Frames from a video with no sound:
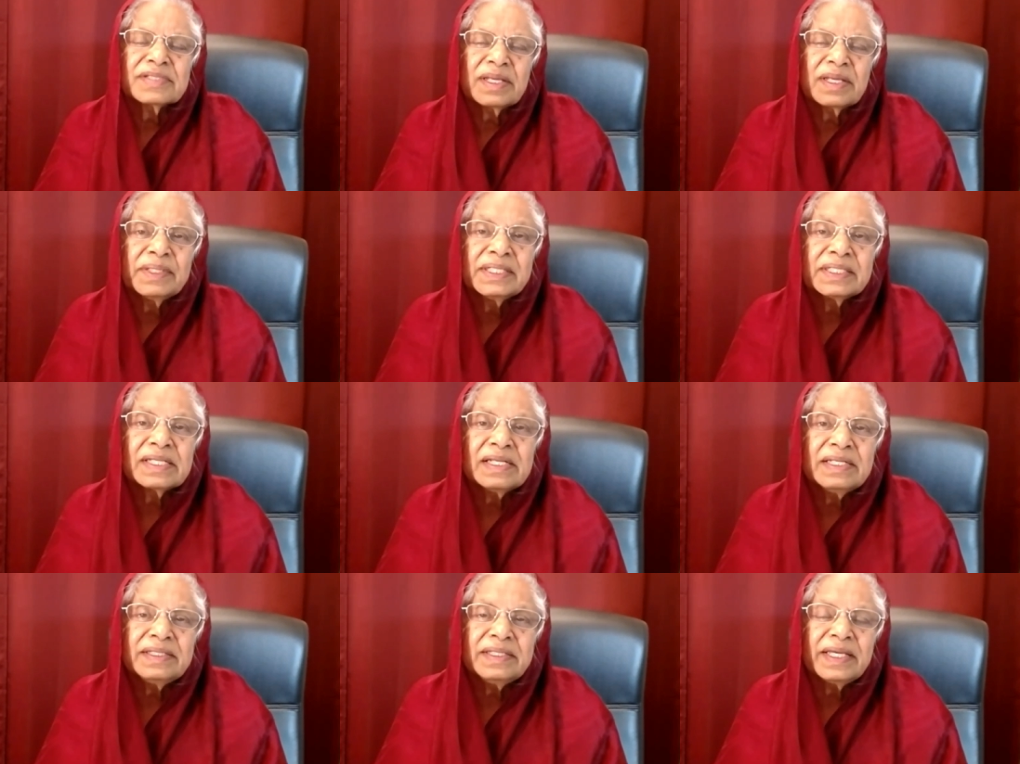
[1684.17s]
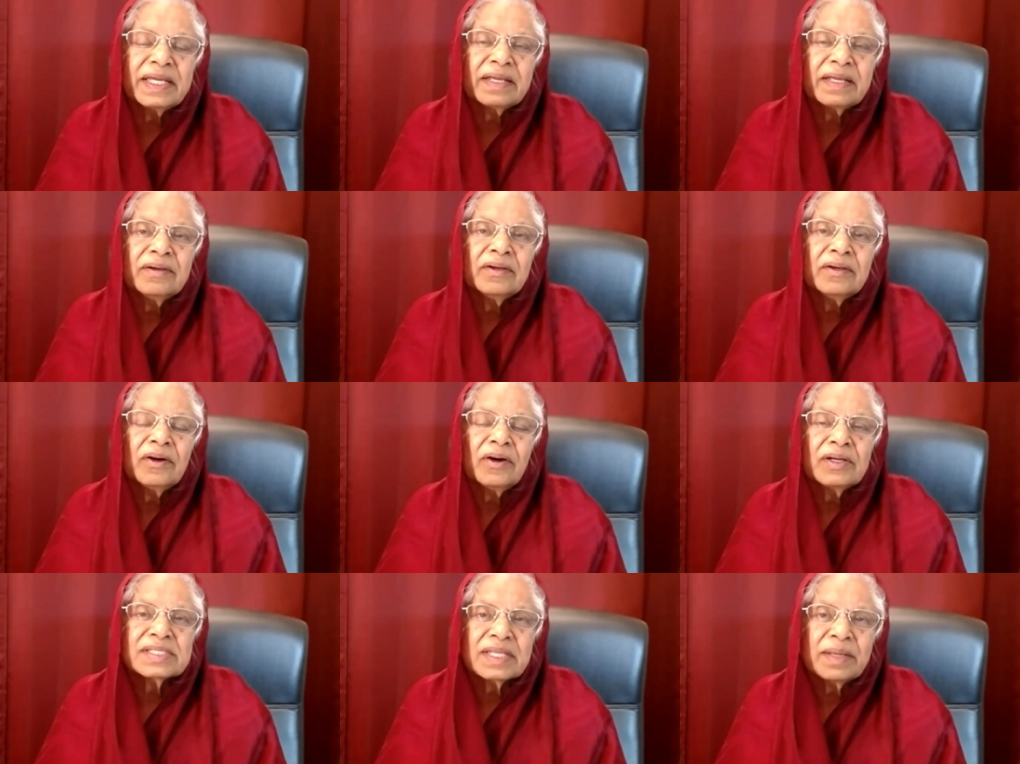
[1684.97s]
some earthly thing
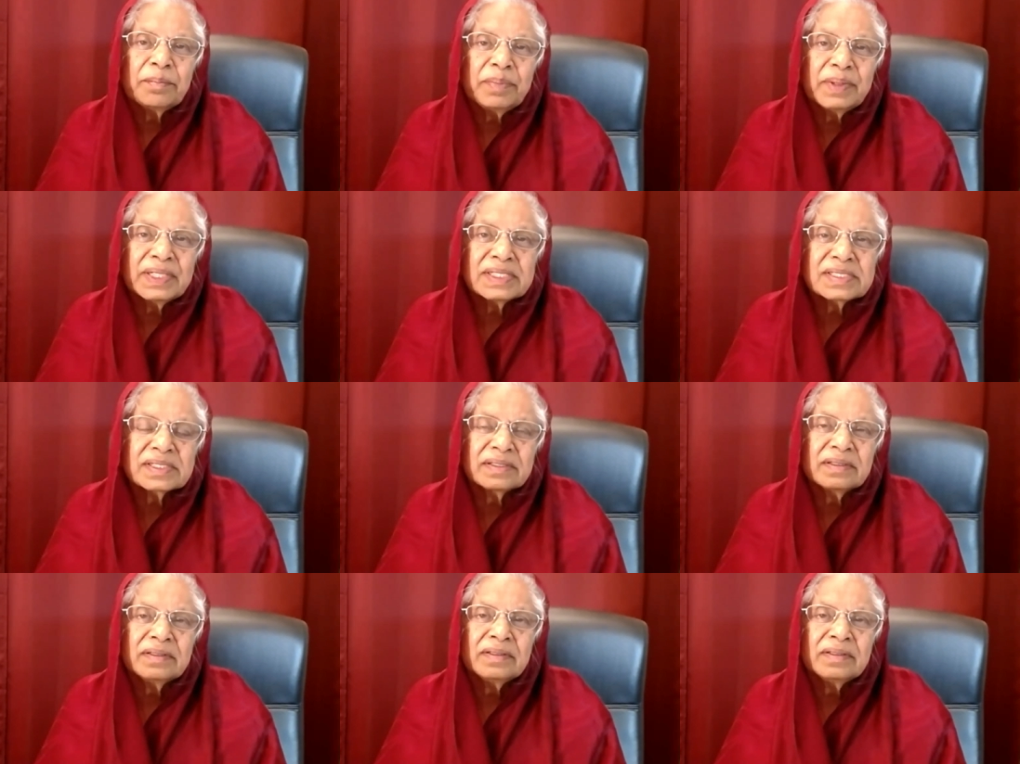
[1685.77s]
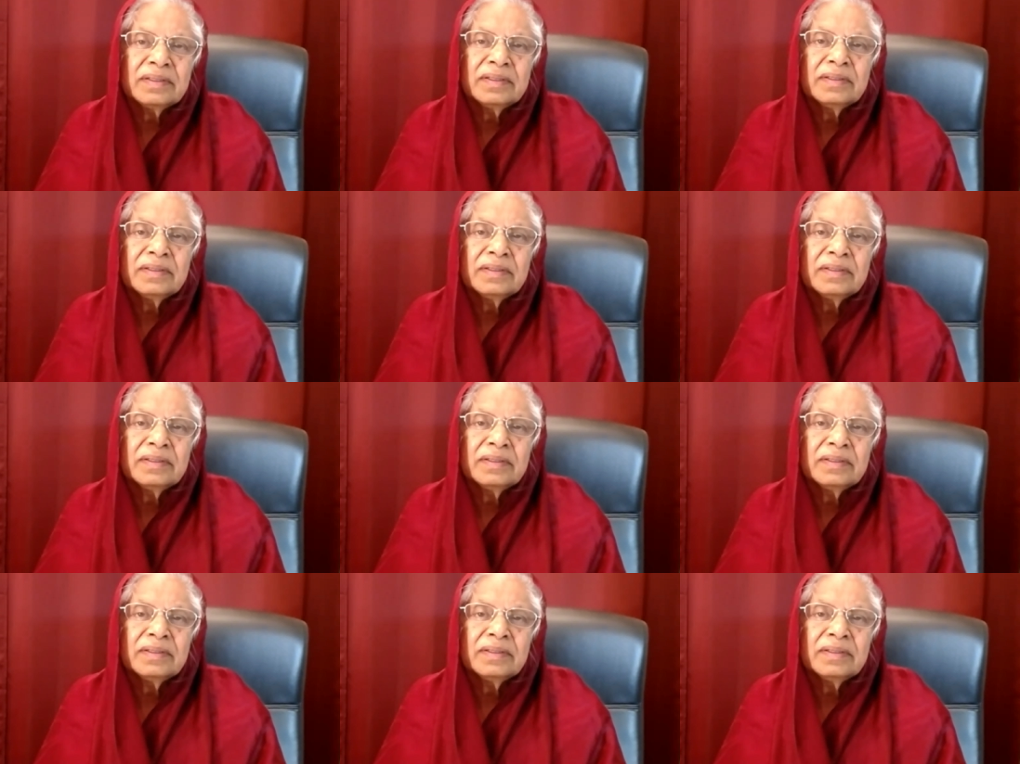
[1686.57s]
or some person